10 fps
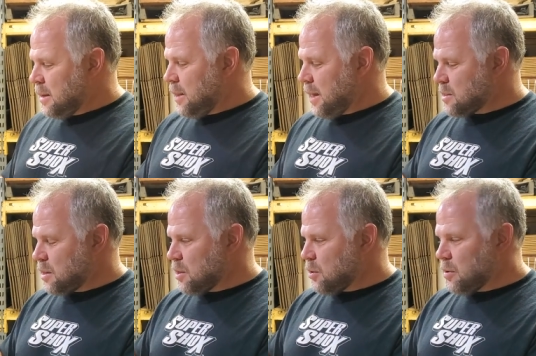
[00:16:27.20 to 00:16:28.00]
That's
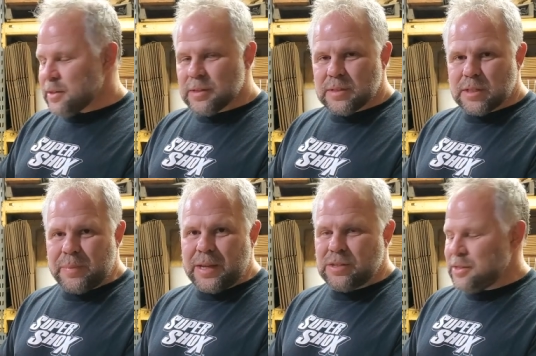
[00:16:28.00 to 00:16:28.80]
going to go into the
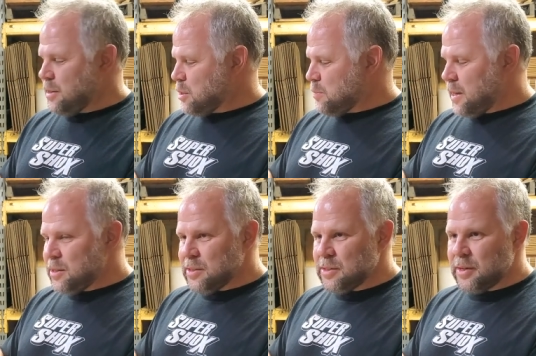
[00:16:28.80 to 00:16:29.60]
suspension. The
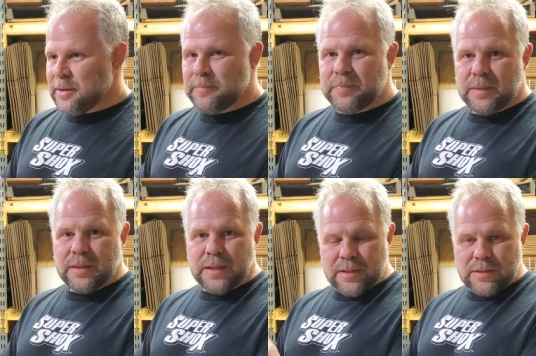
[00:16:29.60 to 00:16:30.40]
suspension's going to
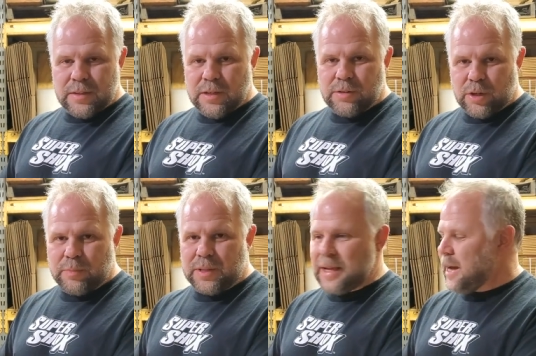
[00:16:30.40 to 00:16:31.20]
in
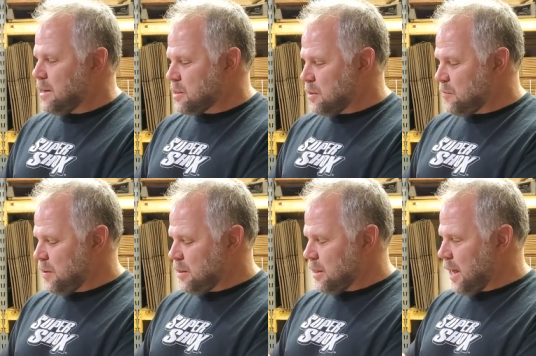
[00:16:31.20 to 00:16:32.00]
interpret that. It's going to
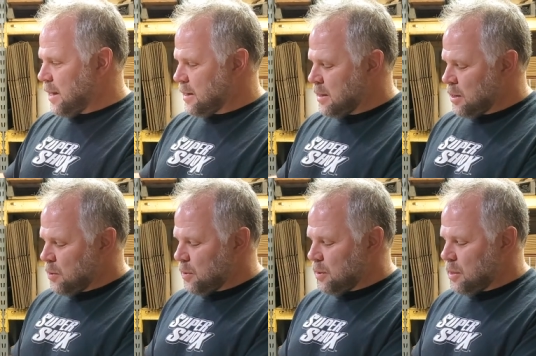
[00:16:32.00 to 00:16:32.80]
feel that.
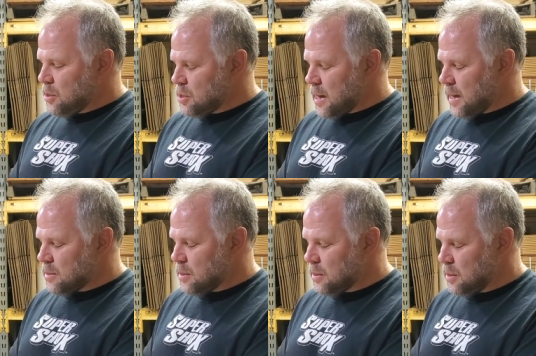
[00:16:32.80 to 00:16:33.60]
With these
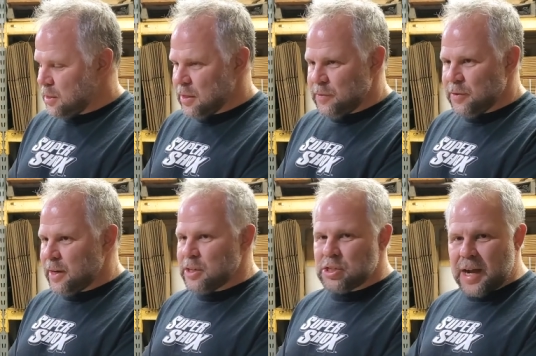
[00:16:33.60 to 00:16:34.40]
shocks, if you're
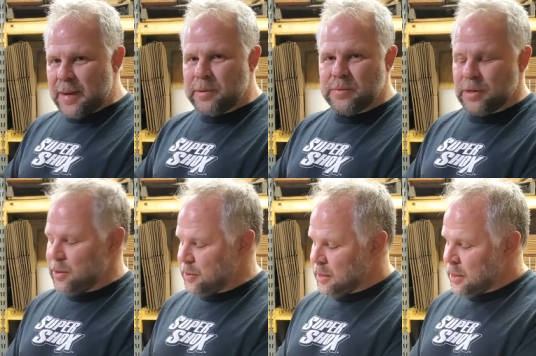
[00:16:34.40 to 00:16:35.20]
on a choppy
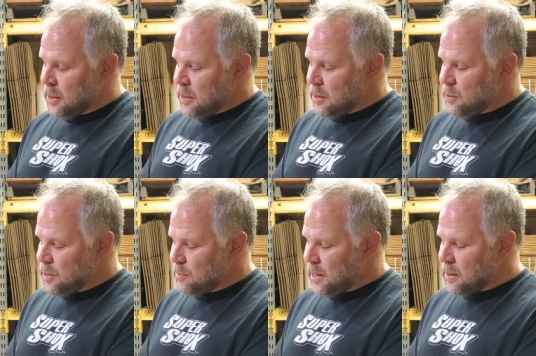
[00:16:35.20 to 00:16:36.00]
road, you
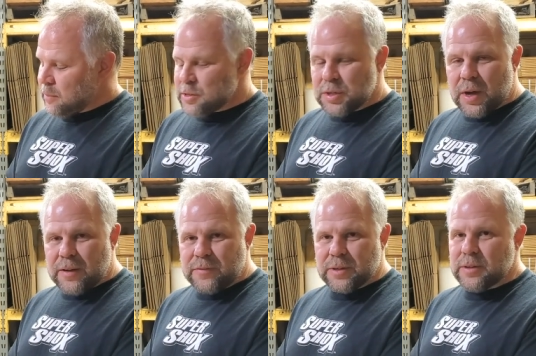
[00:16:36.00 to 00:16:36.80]
can make them
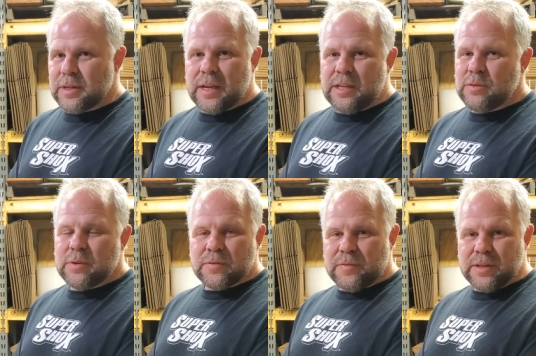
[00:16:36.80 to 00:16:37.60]
softer and you
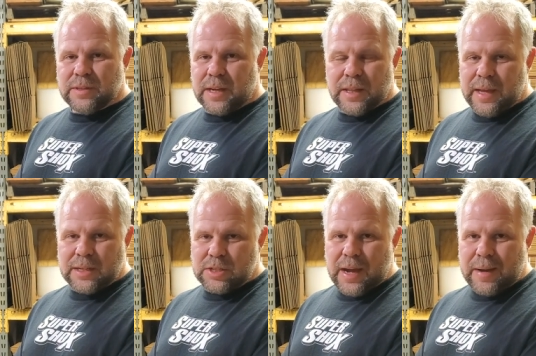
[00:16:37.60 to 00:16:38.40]
won't feel none of that
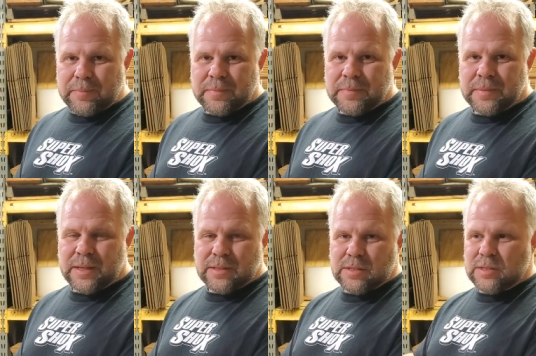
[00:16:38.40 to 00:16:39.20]
chop
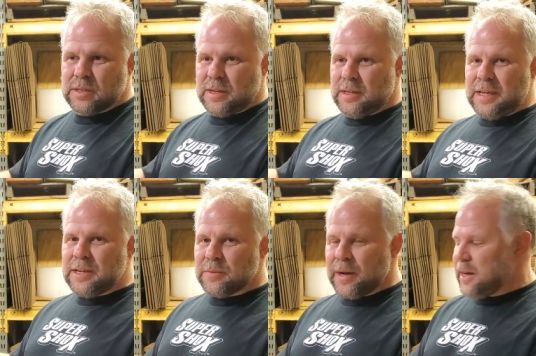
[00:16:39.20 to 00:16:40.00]
because it's just going to eat
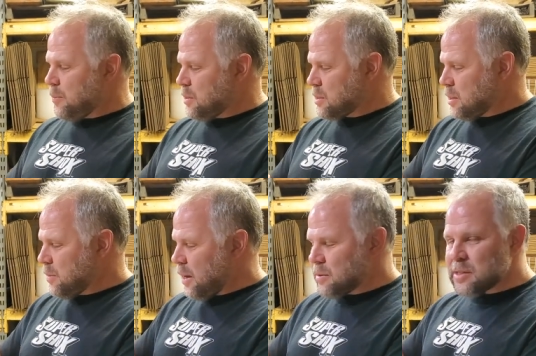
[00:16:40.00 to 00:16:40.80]
it right up. It's going to
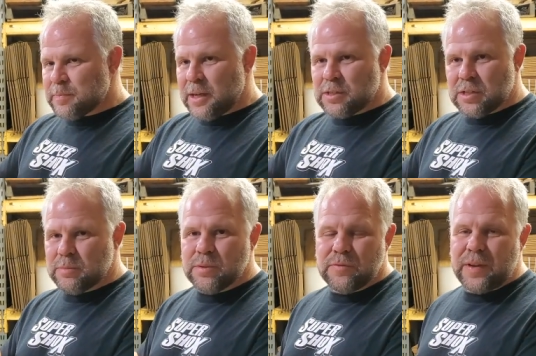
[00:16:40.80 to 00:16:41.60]
allow the suspension to
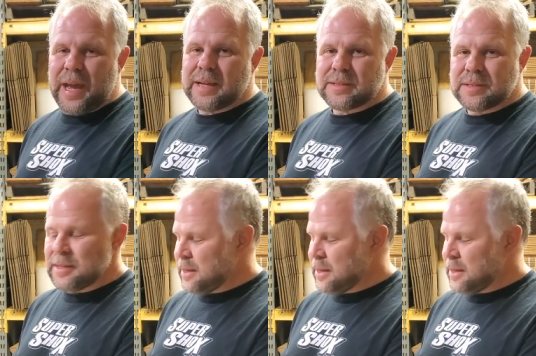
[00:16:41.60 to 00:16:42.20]
move fast.